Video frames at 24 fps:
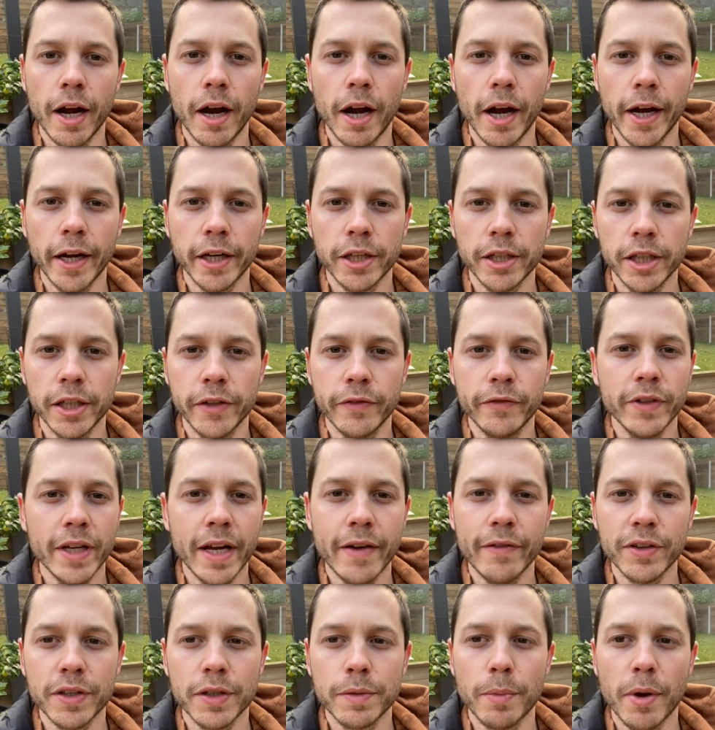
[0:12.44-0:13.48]
I actually
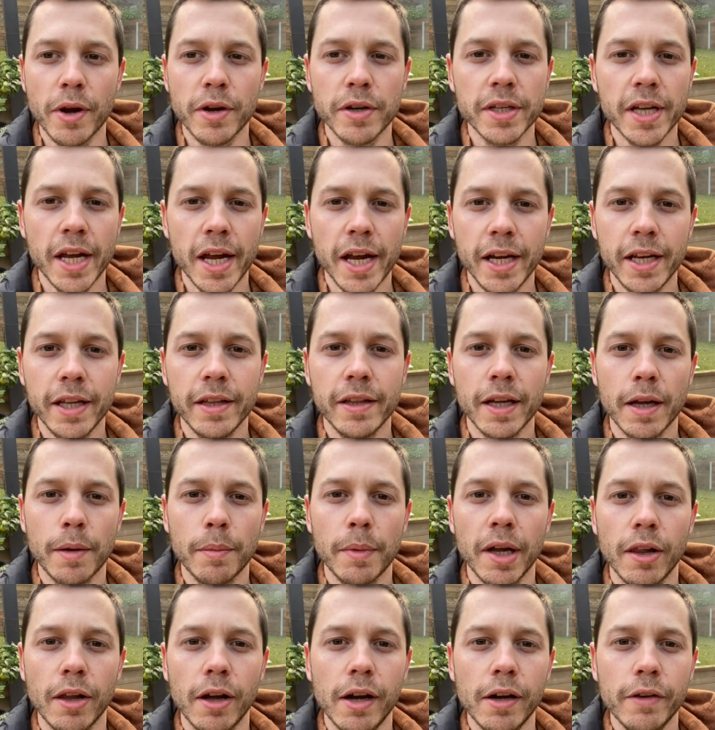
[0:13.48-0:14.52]
never smoked anything in
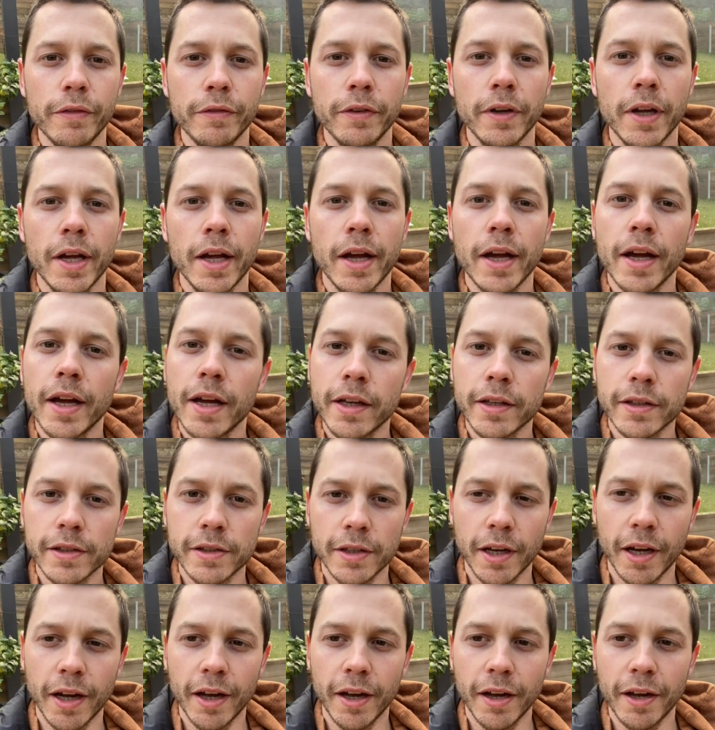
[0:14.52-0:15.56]
my life,
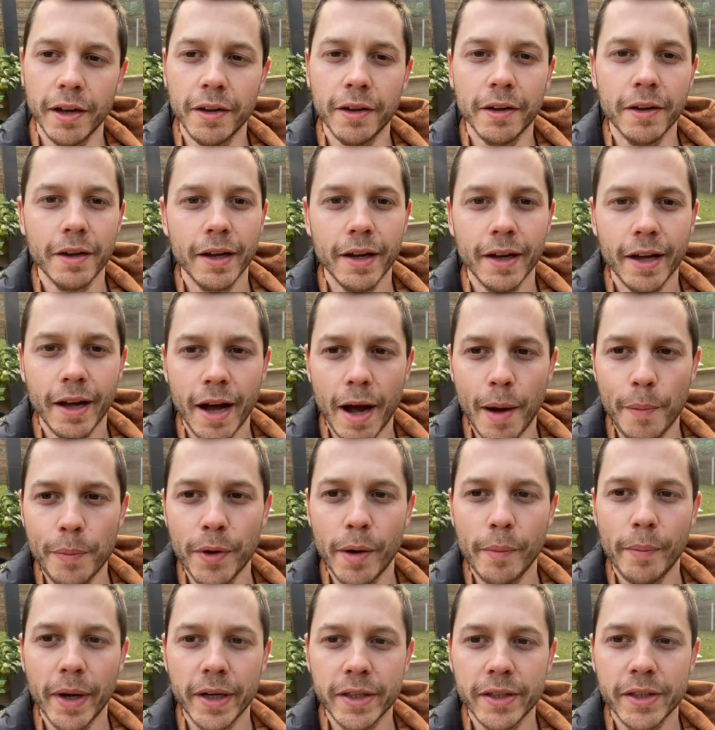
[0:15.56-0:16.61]
so I'm
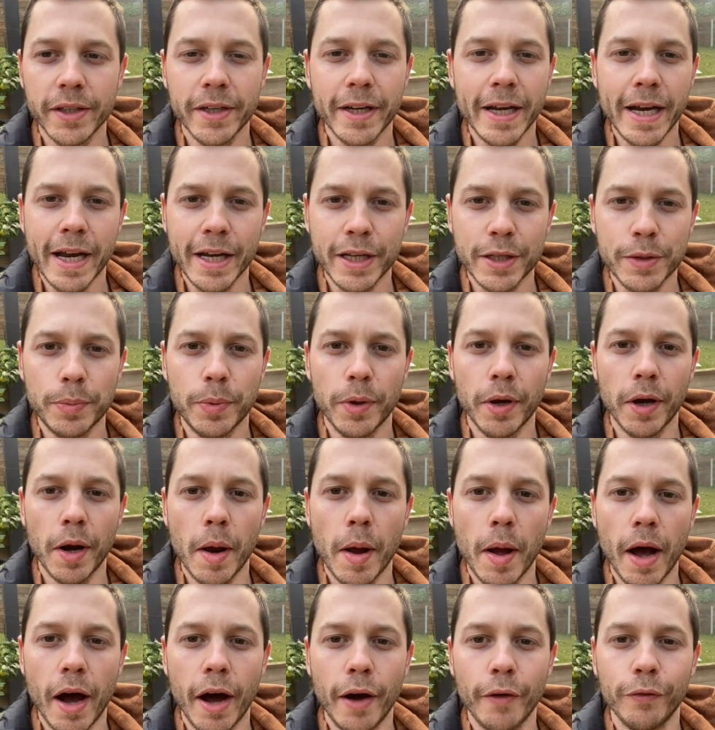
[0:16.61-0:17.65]
not much of an expert.
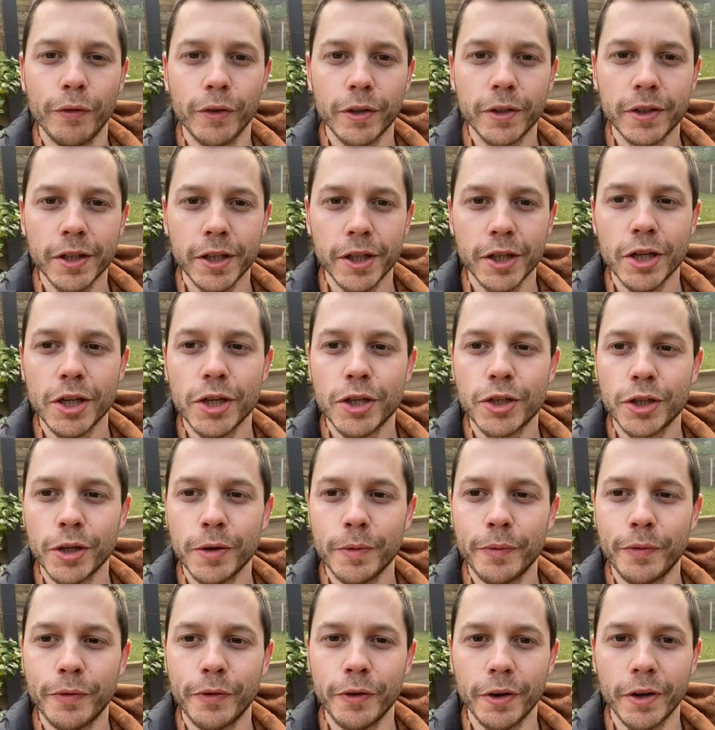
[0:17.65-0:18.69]
I've looked at
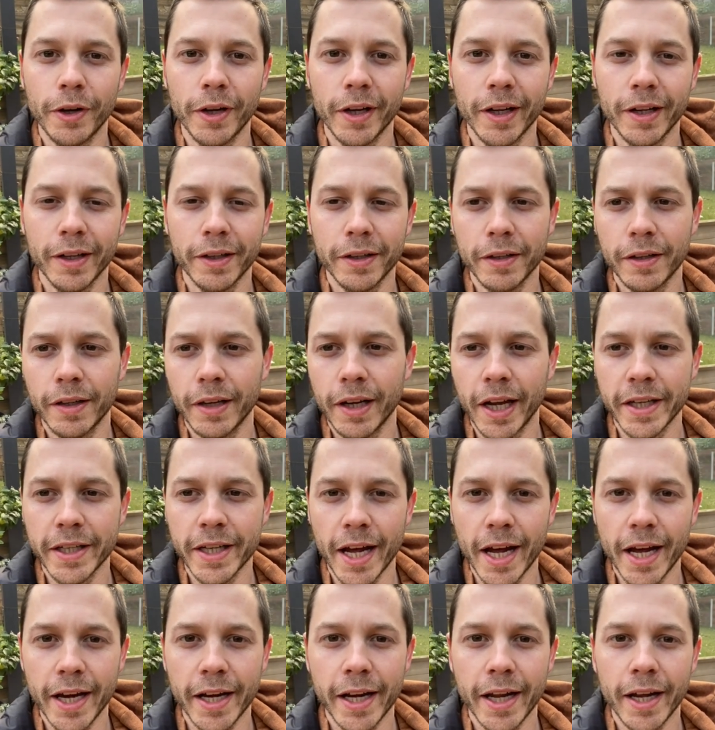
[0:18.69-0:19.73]
YouTube for a
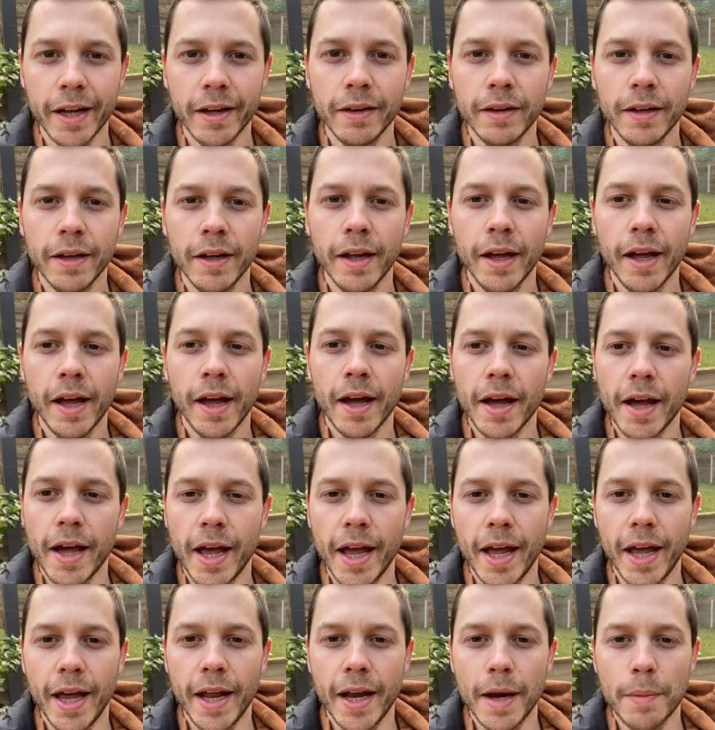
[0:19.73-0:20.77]
day now,
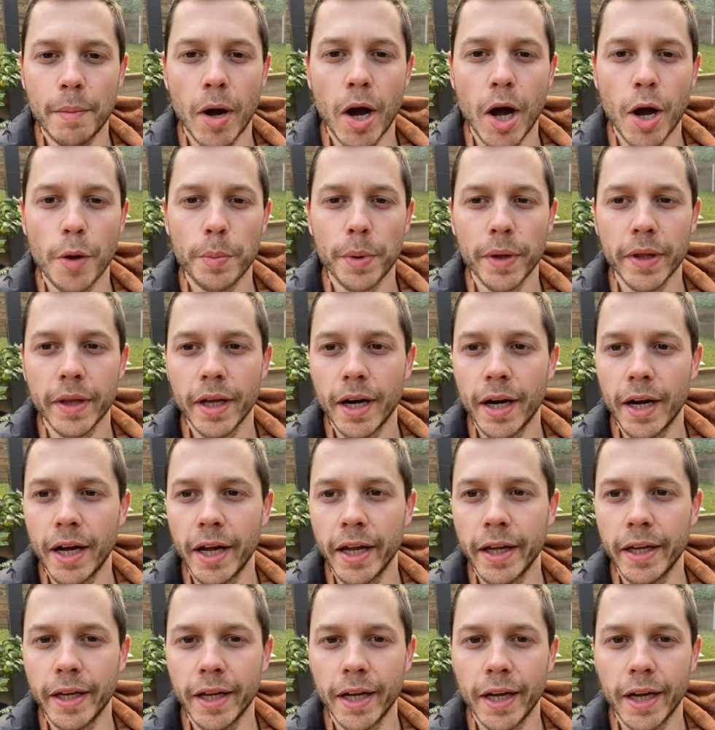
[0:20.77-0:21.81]
and I'm hoping that
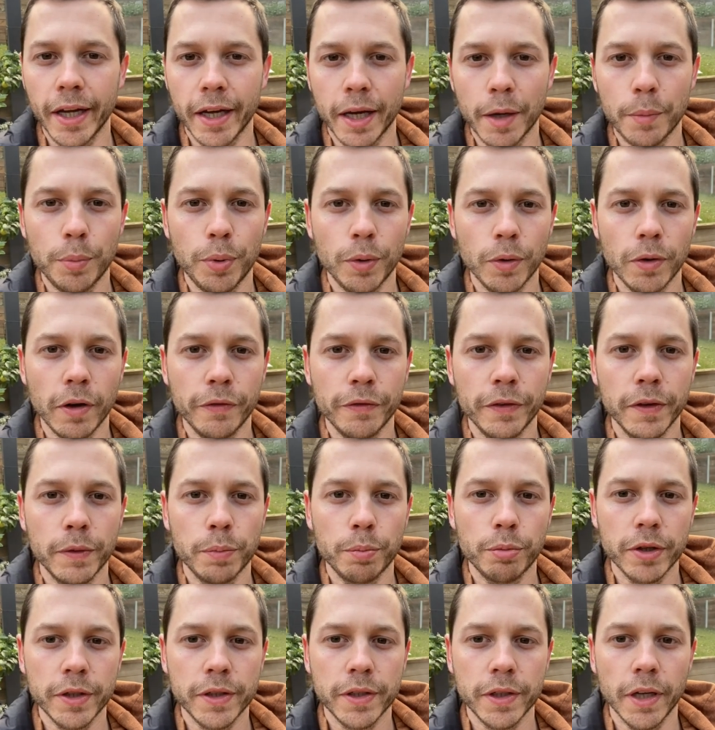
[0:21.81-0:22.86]
I can pull off this
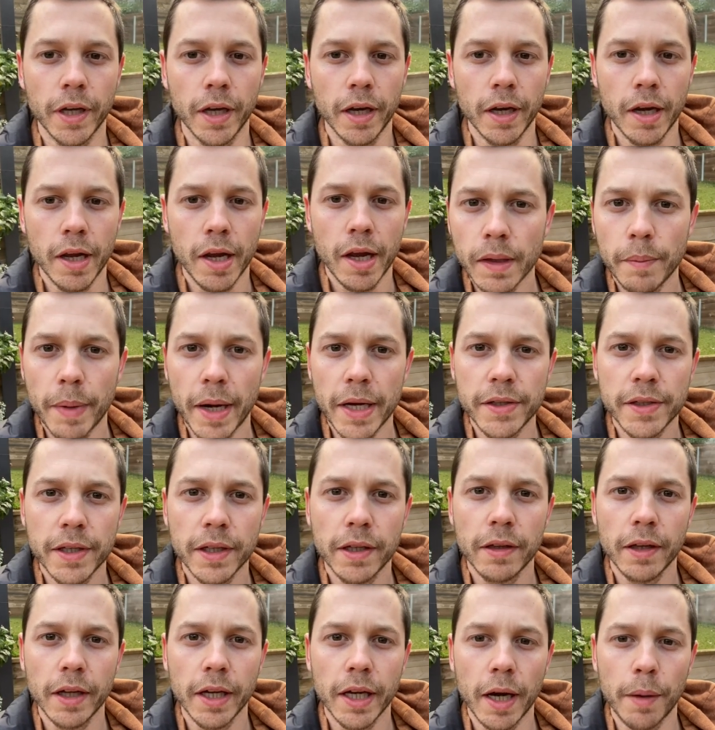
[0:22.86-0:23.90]
brisket.
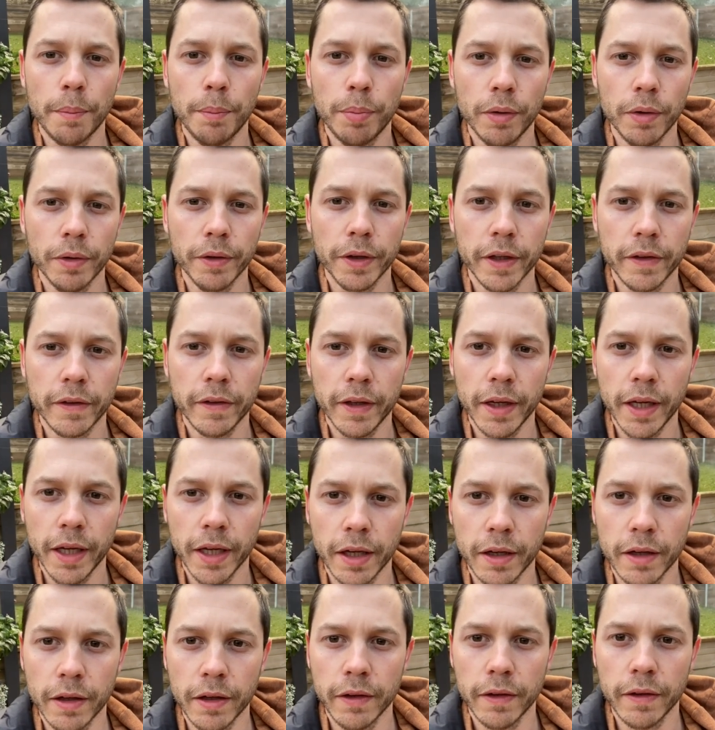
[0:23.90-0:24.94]
Basically, I bought this thing
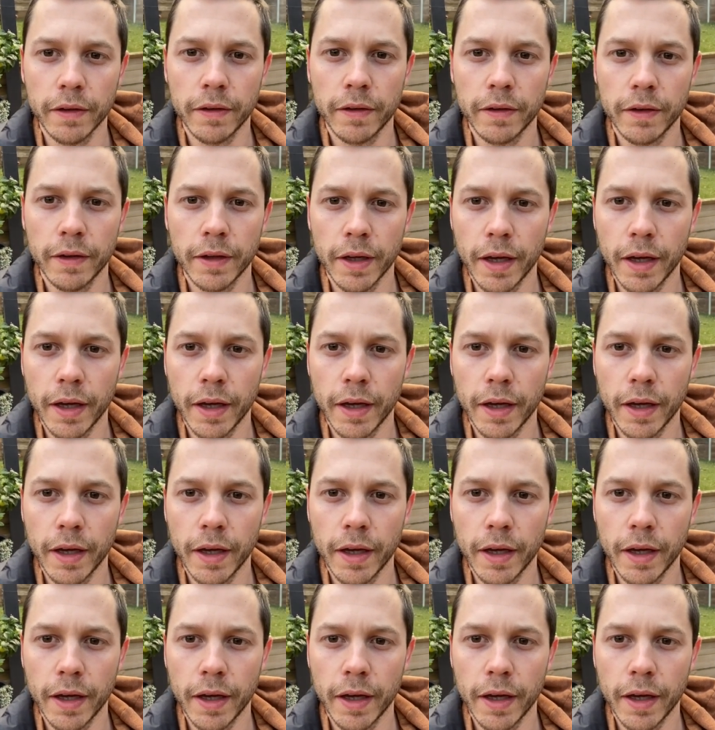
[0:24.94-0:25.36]
because